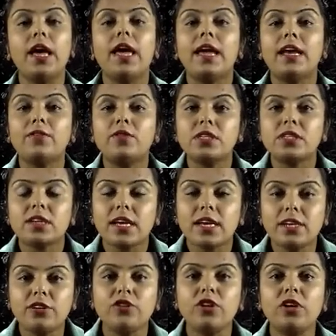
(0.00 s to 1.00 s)
it was
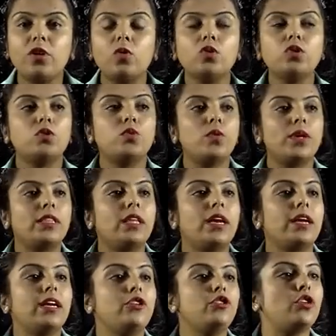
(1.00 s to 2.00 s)
introduced with
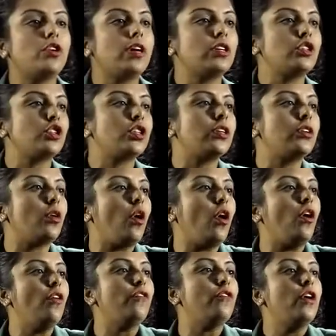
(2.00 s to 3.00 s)
the introduction
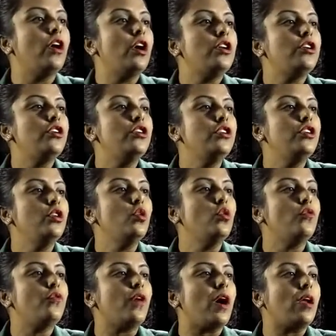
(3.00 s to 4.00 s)
of
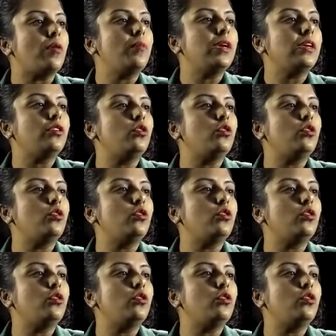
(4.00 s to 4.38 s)
new farming